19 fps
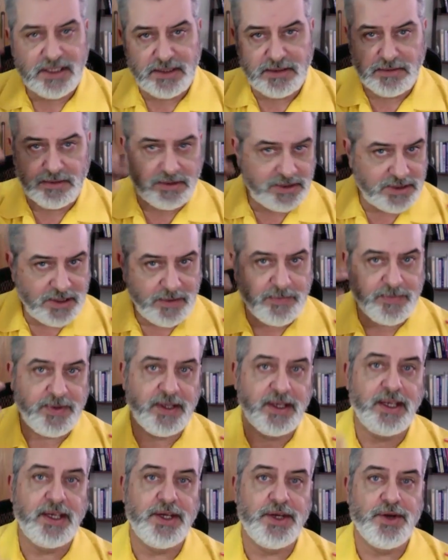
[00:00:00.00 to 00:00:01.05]

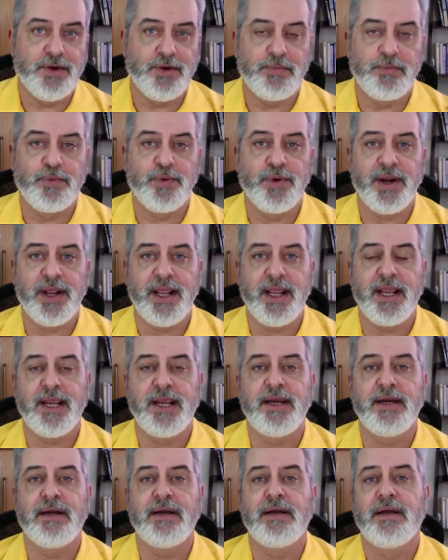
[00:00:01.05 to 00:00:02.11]
something in your
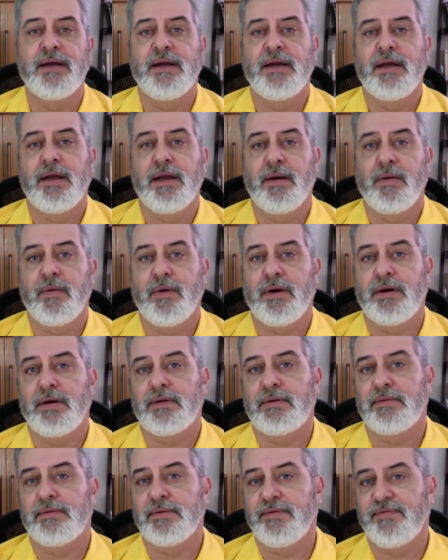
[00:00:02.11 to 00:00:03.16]
brain.
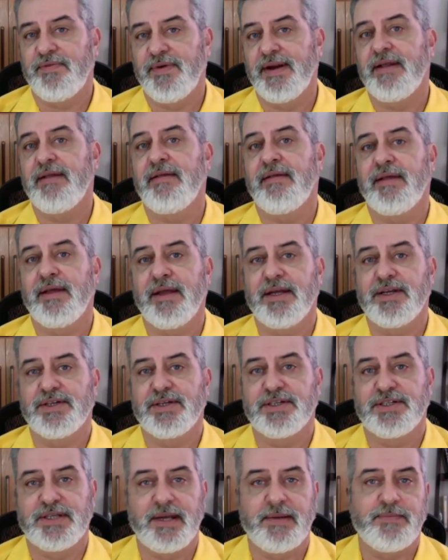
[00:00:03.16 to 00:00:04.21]
Well, if anything, it's
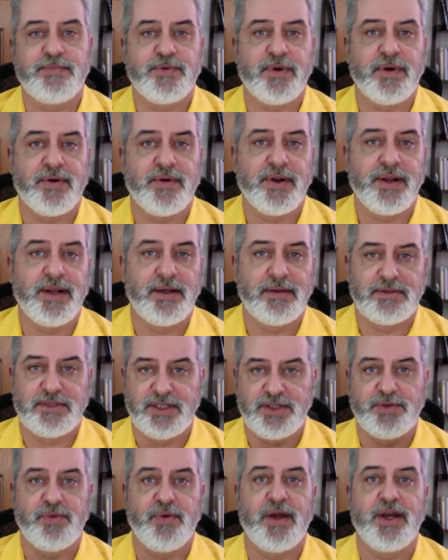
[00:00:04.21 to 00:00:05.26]
a temporary
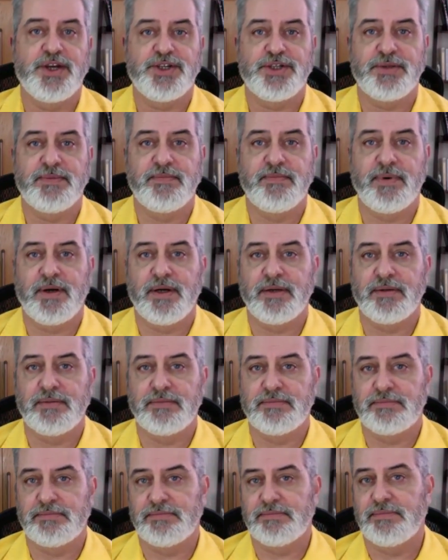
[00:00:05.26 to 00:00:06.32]
situation, but
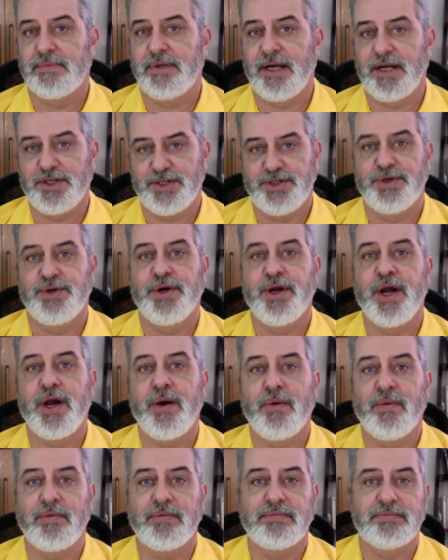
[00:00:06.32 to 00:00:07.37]
as you
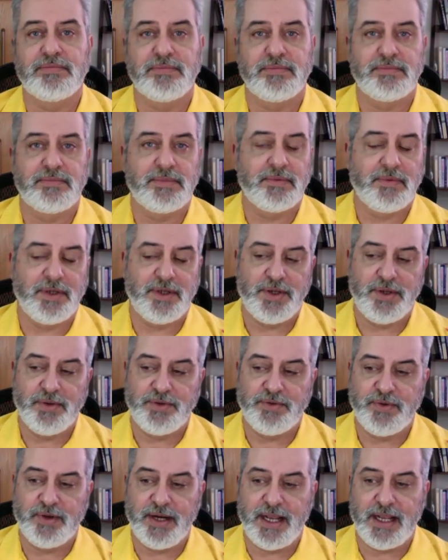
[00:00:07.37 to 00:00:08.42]
know, when you
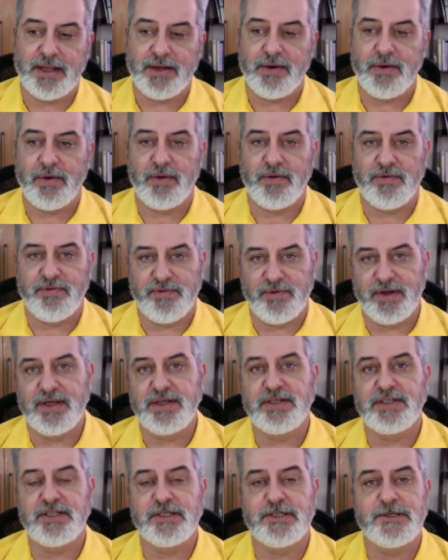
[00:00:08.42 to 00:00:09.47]
drink alcohol, for
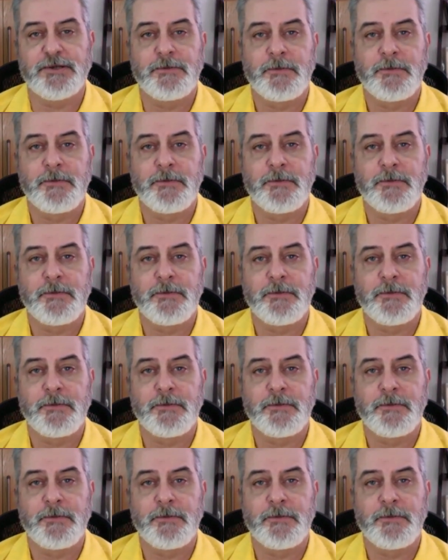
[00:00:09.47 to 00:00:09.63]
instance,